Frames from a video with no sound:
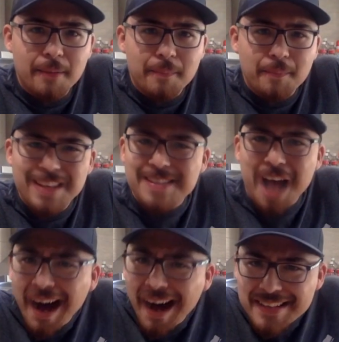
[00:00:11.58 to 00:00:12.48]
it's
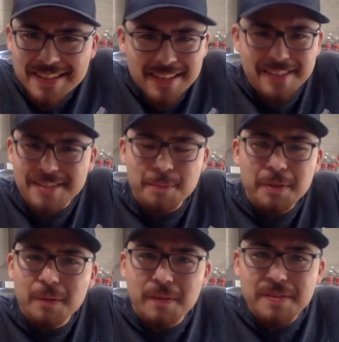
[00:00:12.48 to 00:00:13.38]
hot, it's the
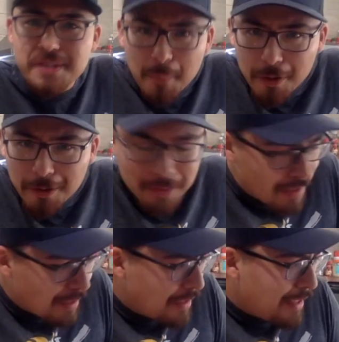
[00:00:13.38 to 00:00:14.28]
middle of summer,
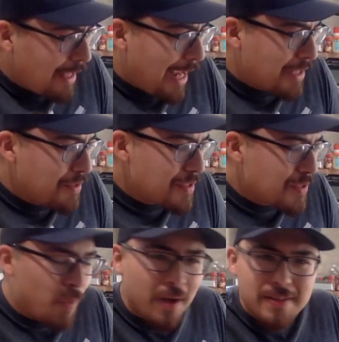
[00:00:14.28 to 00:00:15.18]
and you just
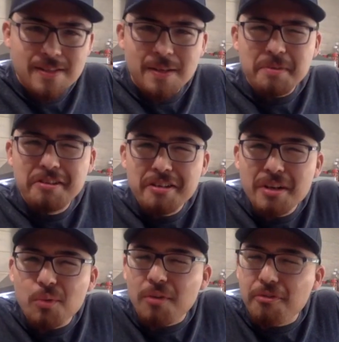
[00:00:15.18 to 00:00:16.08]
want some good,
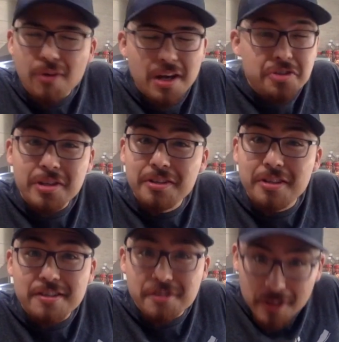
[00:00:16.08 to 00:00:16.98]
refreshing
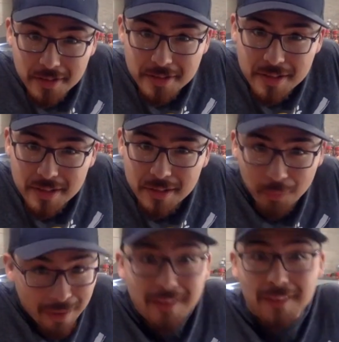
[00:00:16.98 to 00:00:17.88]
dessert?
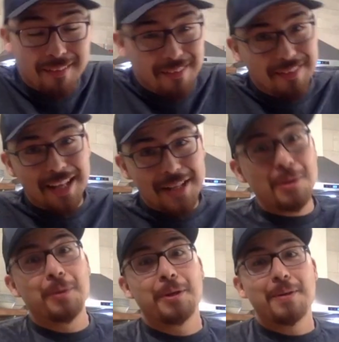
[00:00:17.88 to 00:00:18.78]
Well, that's what
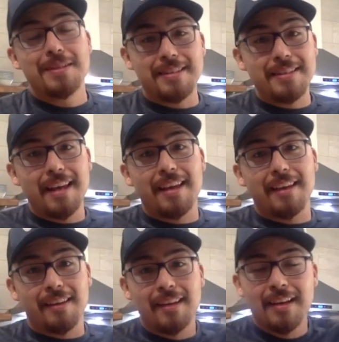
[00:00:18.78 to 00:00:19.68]
we're doing today.
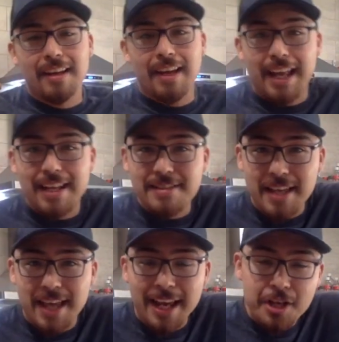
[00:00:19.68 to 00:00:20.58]
It's
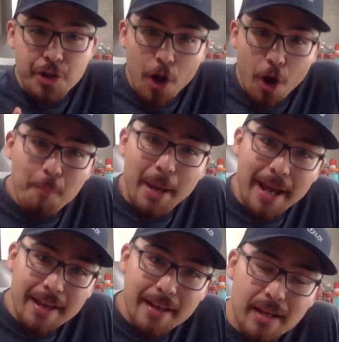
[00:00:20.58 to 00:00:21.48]
a
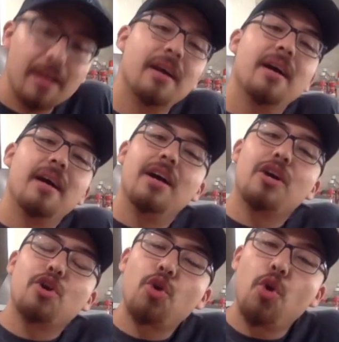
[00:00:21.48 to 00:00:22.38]
no-bake,
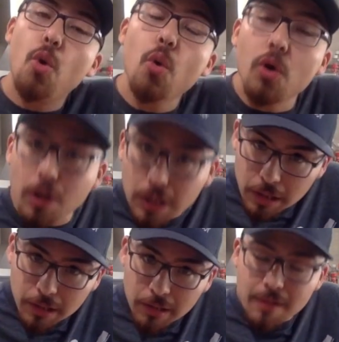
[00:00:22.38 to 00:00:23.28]
cool
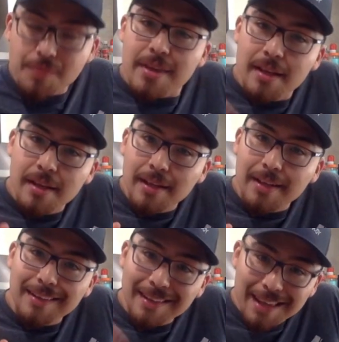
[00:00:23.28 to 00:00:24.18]

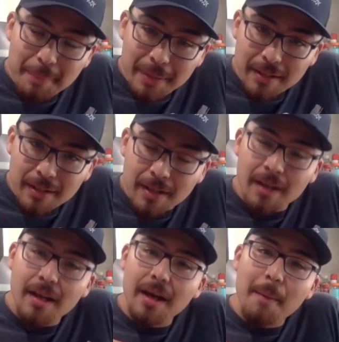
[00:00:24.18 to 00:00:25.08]
lemon
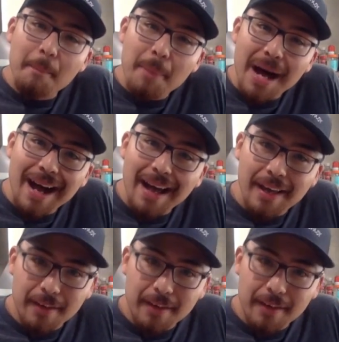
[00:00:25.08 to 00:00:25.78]
pie.